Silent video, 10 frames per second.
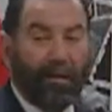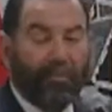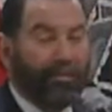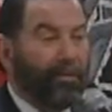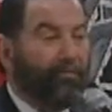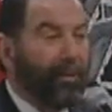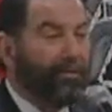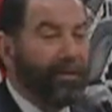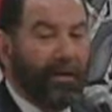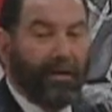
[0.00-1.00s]
up to the
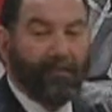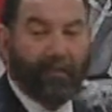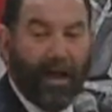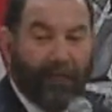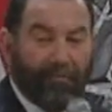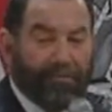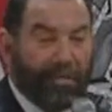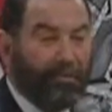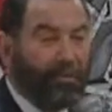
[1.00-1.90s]
front to have a seat,